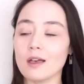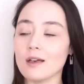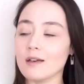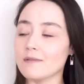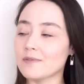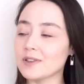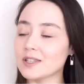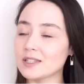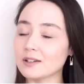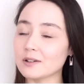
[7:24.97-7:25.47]

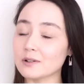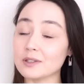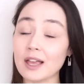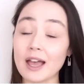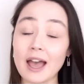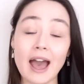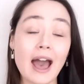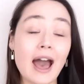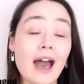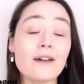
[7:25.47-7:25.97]
Visitors
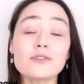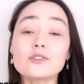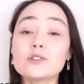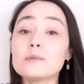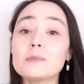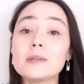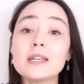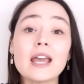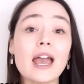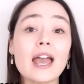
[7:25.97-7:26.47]
have to
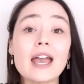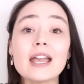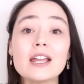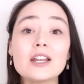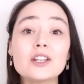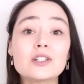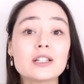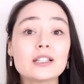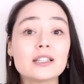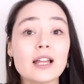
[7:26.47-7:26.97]
be
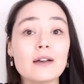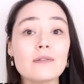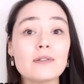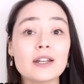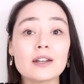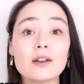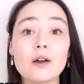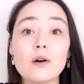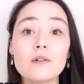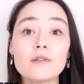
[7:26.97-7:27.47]
age 11
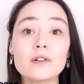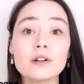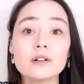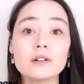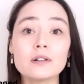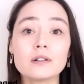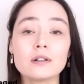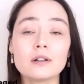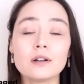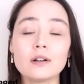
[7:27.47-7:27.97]
and over?
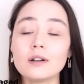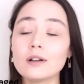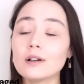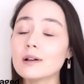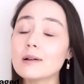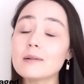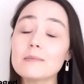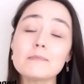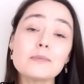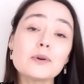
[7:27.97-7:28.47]

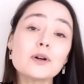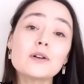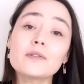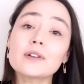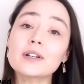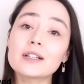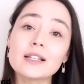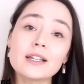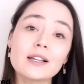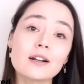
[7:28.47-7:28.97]

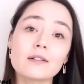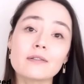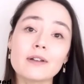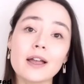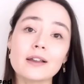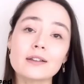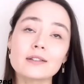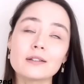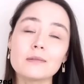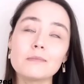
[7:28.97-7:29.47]
Perfectly
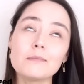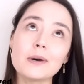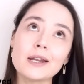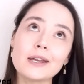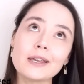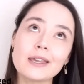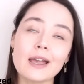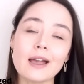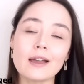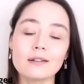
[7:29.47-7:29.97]
correct, but
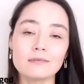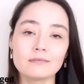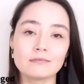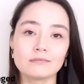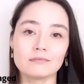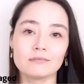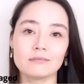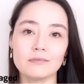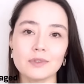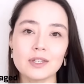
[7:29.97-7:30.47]
again,
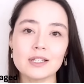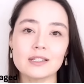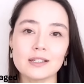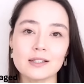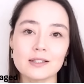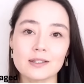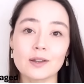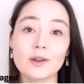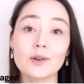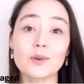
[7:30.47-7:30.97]
this
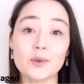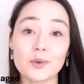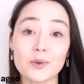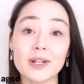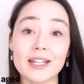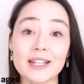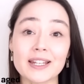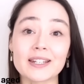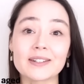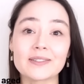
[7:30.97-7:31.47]
is
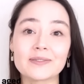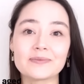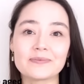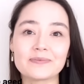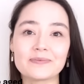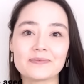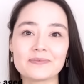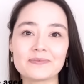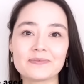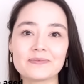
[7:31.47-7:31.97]
written.
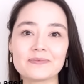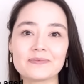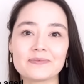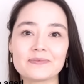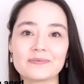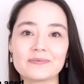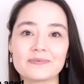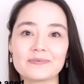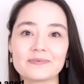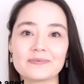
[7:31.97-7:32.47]

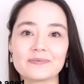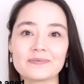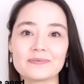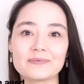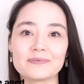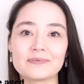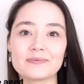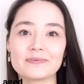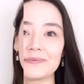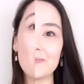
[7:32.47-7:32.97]

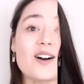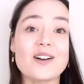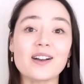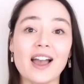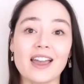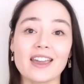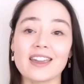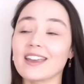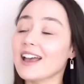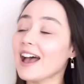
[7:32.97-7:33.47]

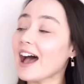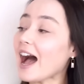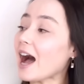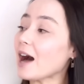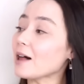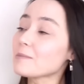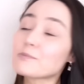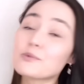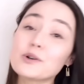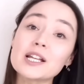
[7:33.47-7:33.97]
Okay,
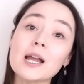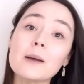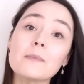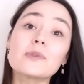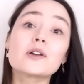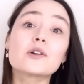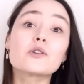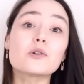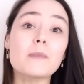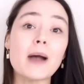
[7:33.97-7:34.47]
I'll bring up the
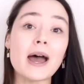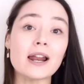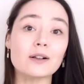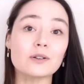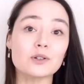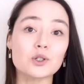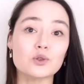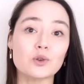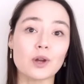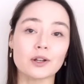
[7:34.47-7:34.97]
grammatical
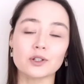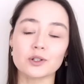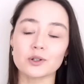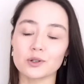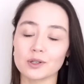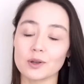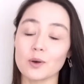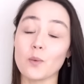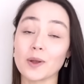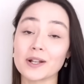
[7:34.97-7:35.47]

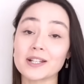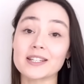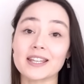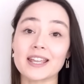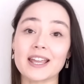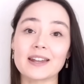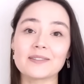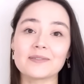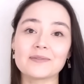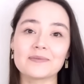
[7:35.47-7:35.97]
structures once
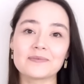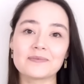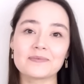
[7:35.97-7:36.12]
again.